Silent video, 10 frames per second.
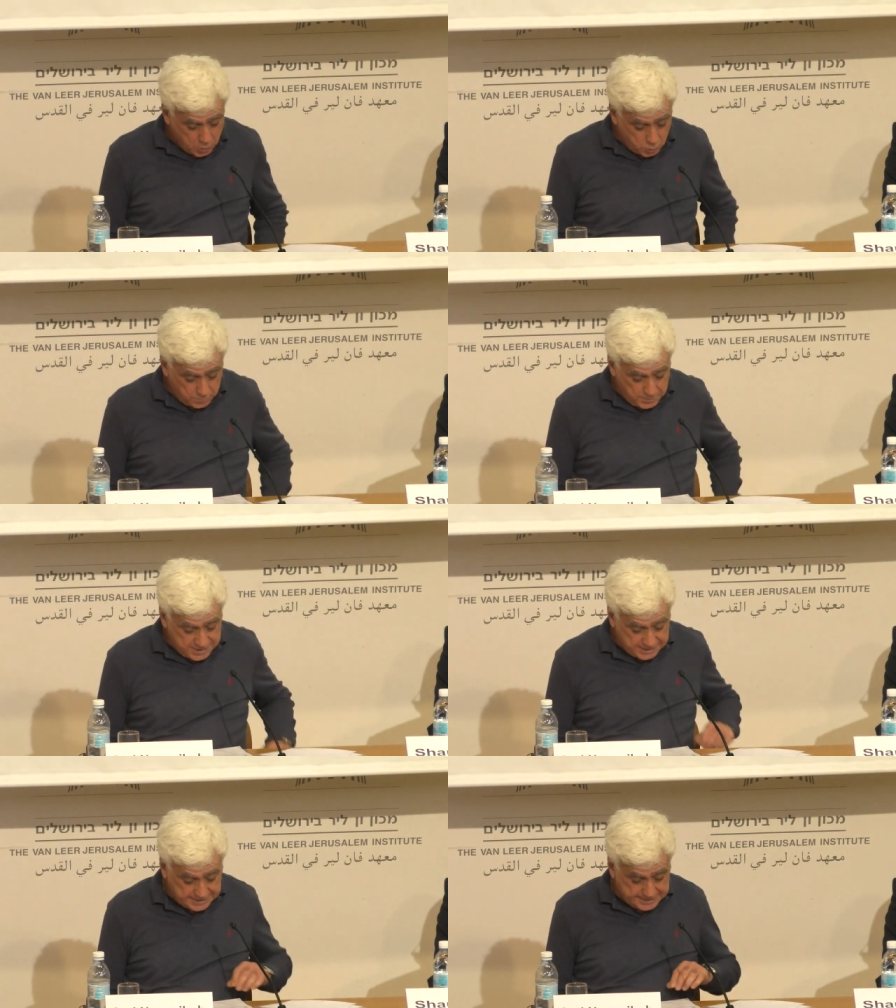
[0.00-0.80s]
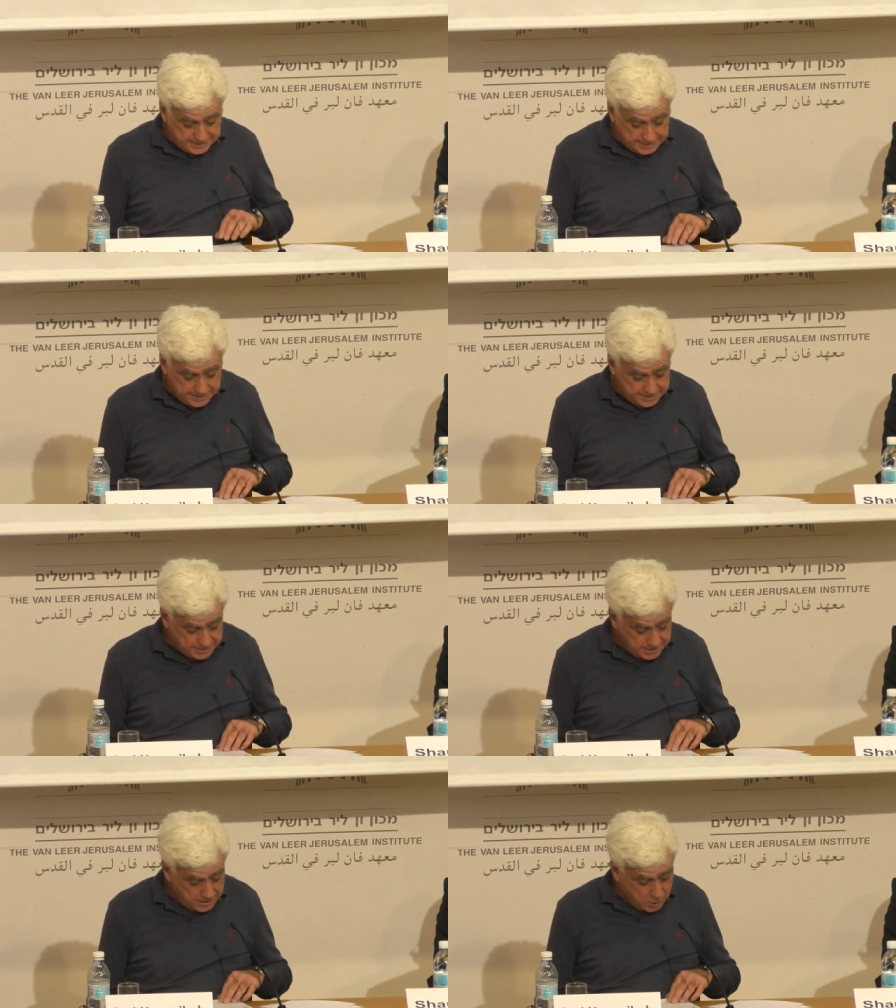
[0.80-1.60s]
would be that the city's
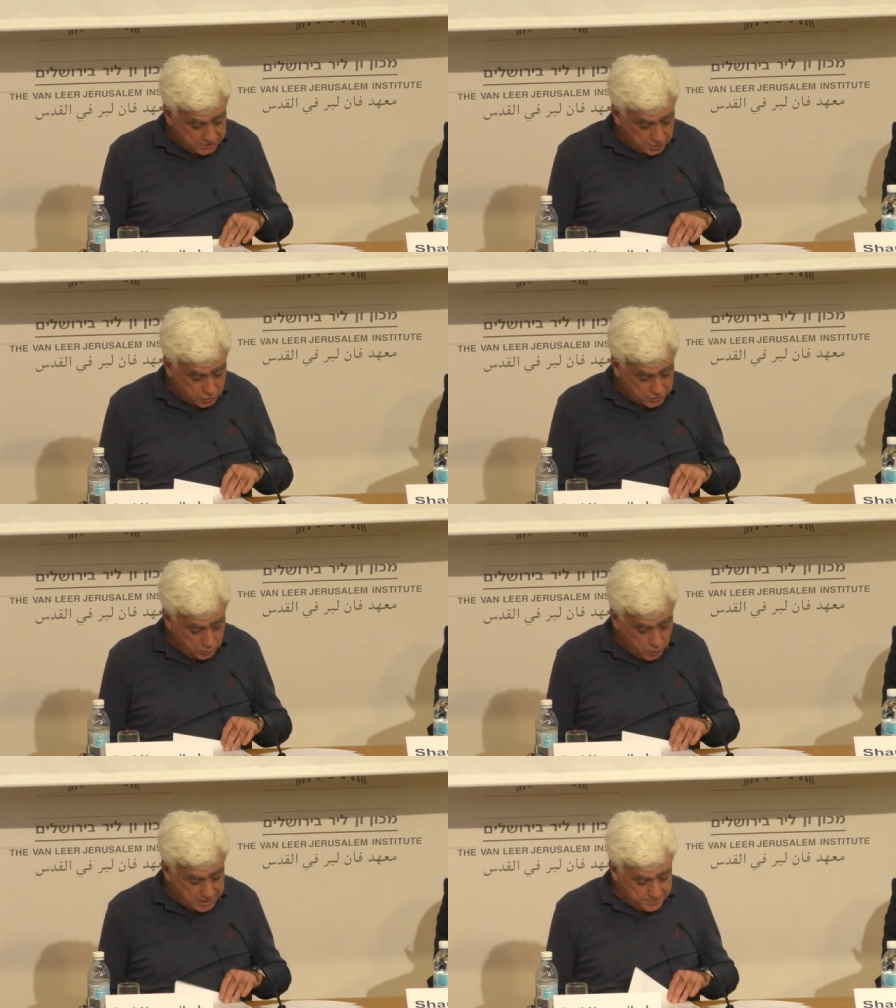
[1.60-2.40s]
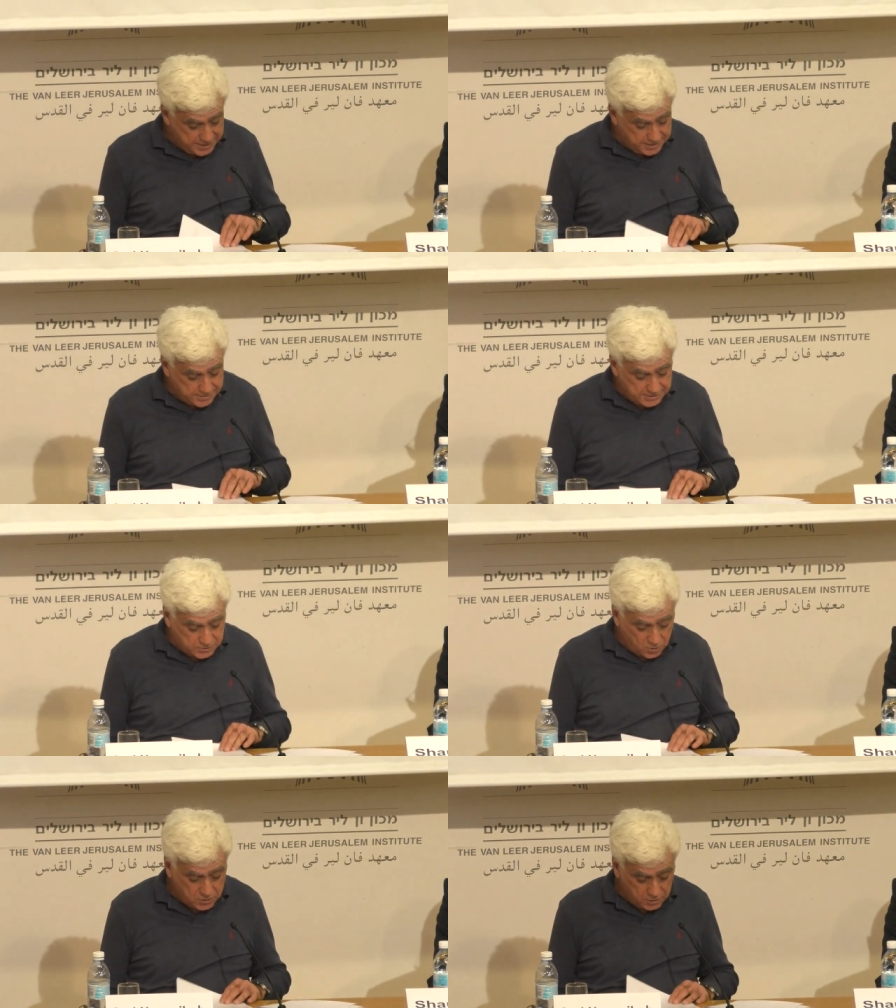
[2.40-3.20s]
social well being, the
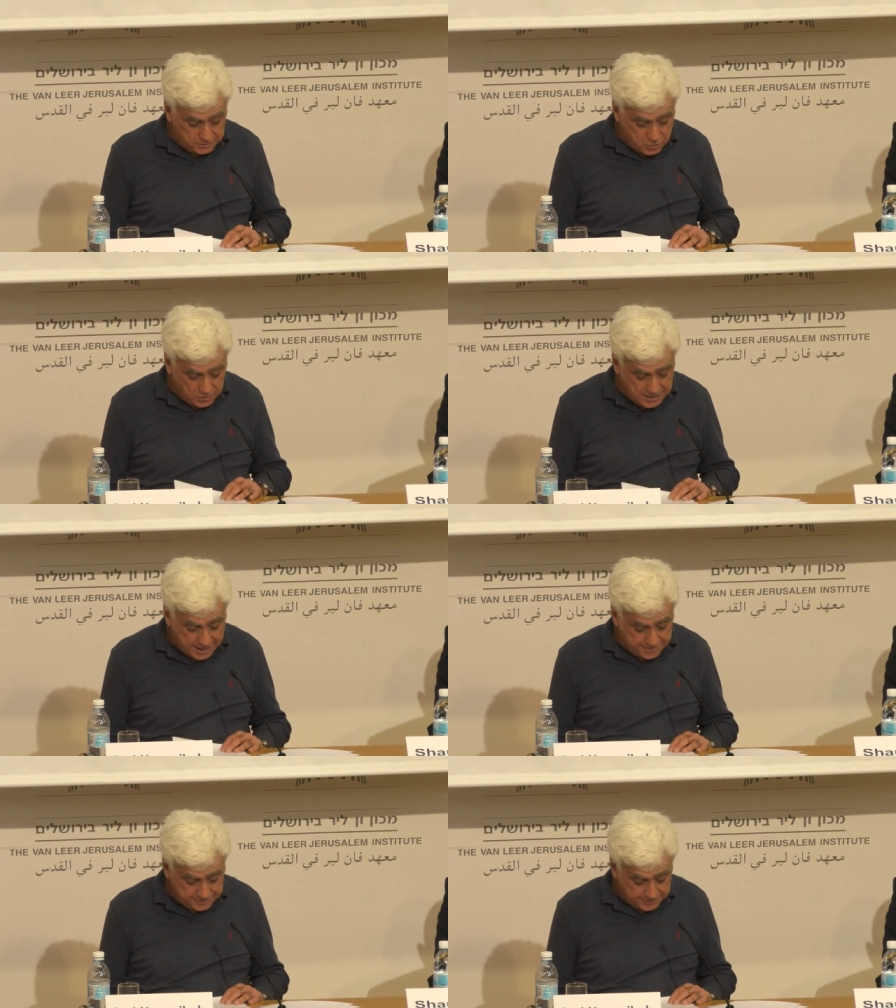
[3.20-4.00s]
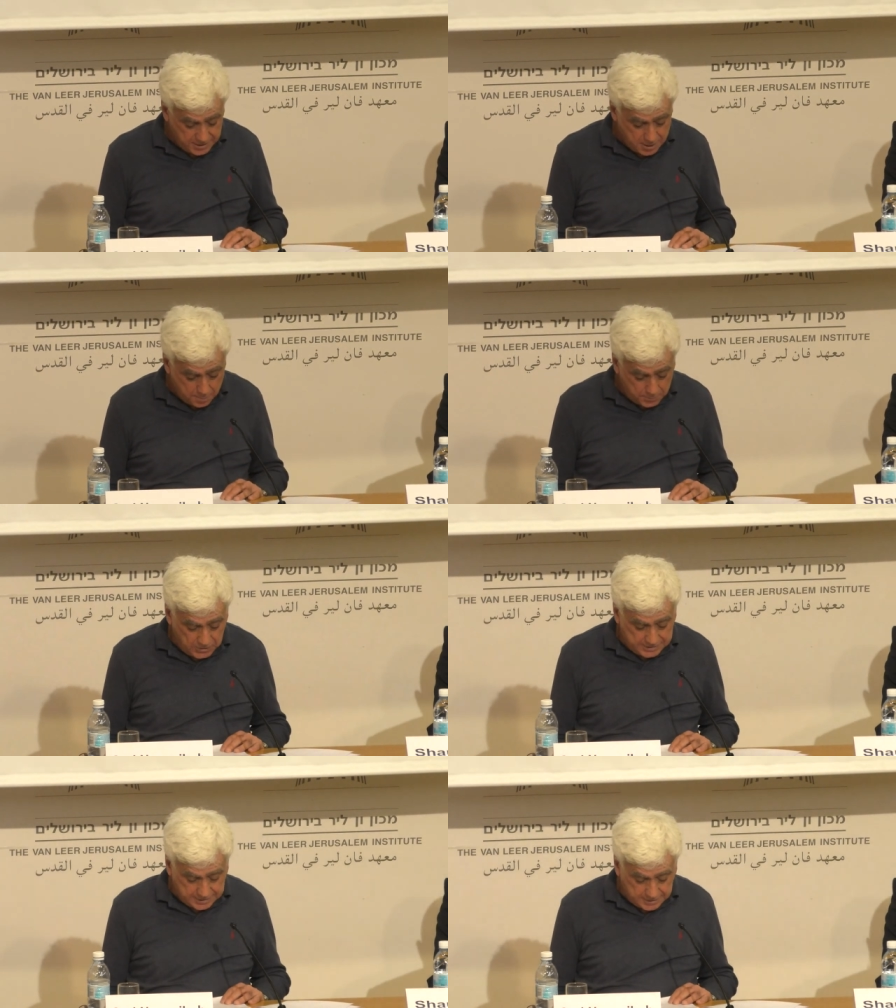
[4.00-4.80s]
so called good life,
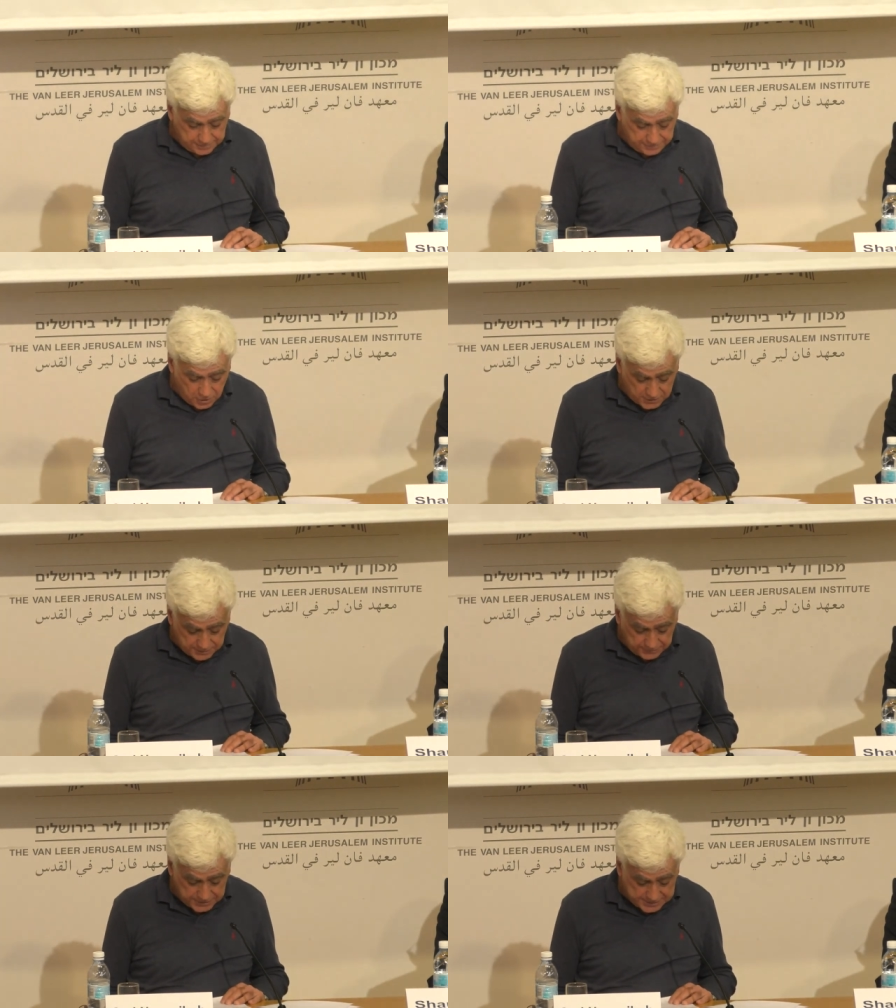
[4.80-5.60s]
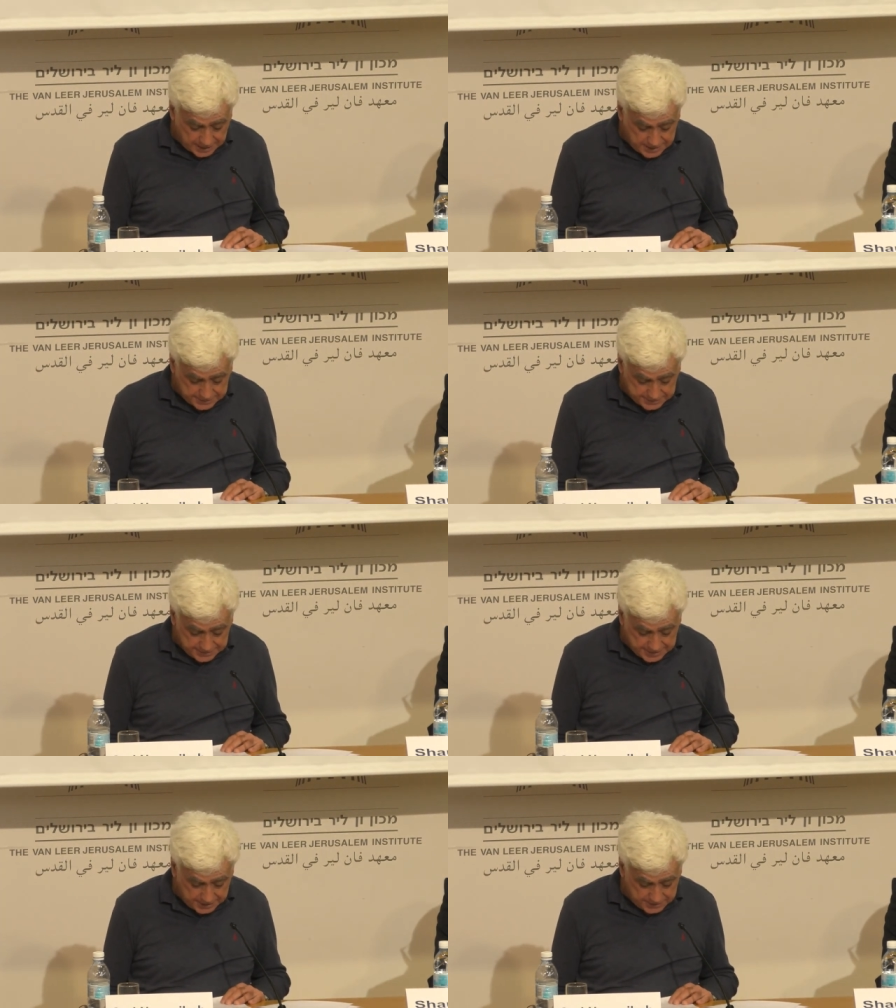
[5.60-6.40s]
political philosophers tell us
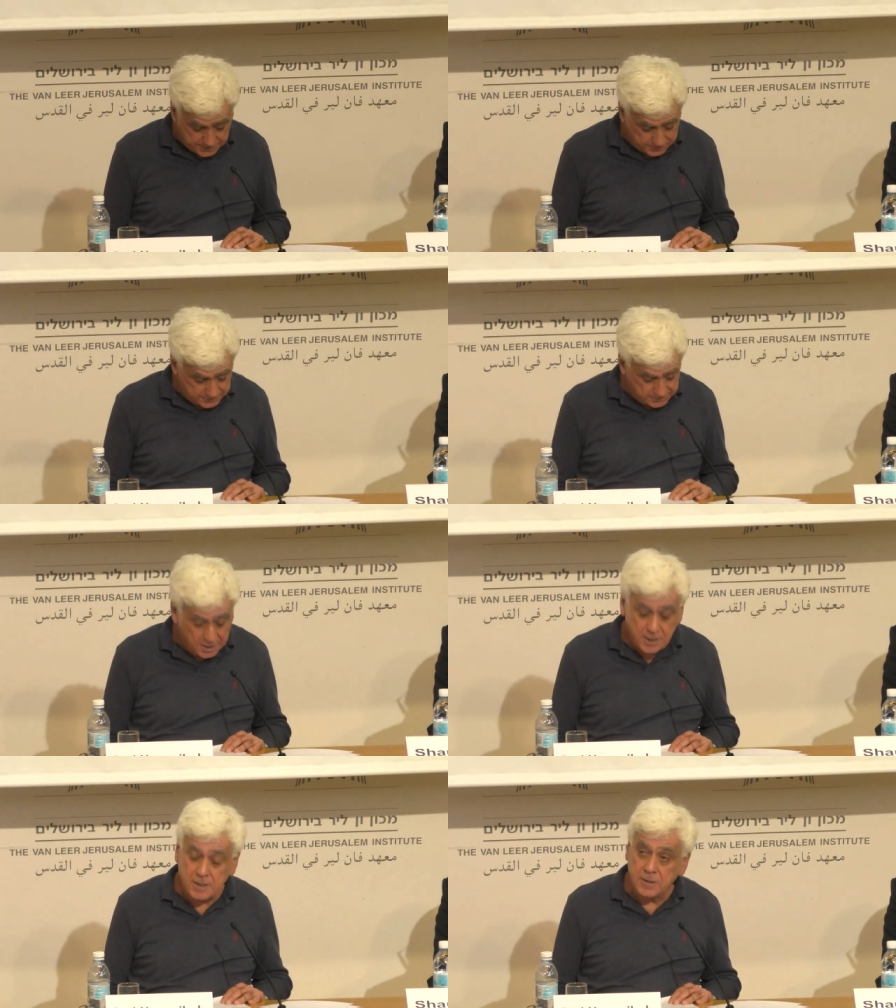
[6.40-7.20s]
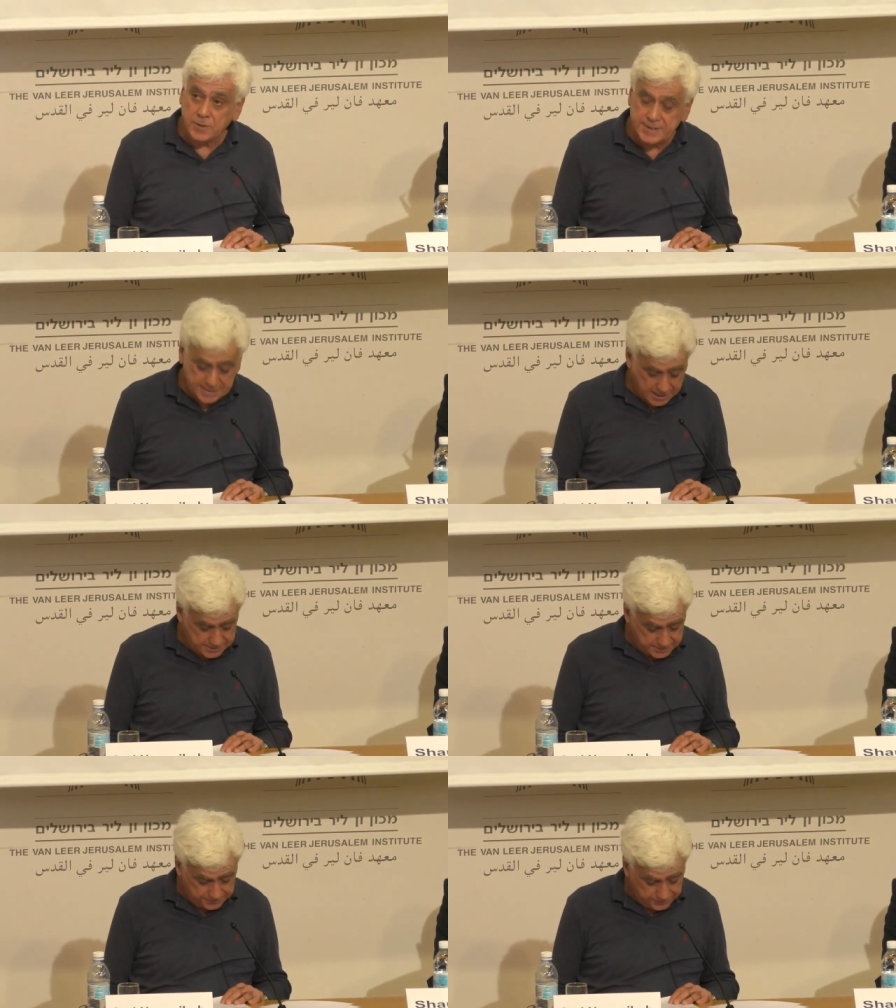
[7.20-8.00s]
since Aristotle what
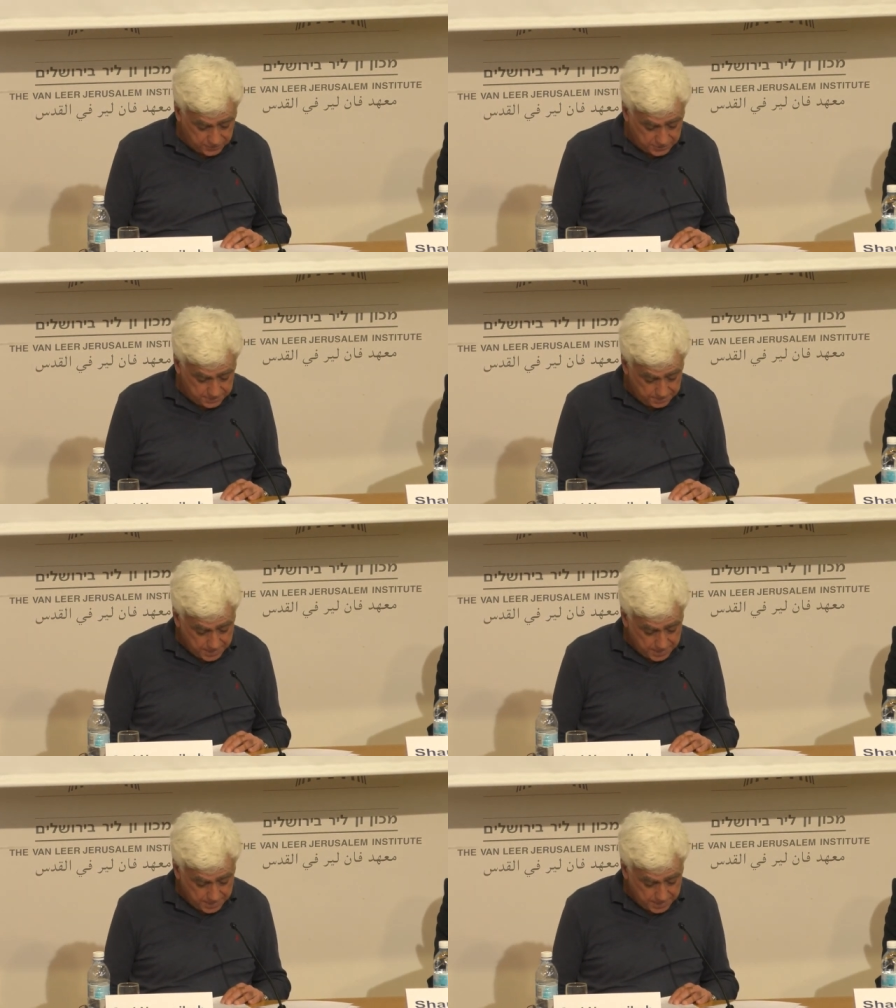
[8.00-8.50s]
states are for,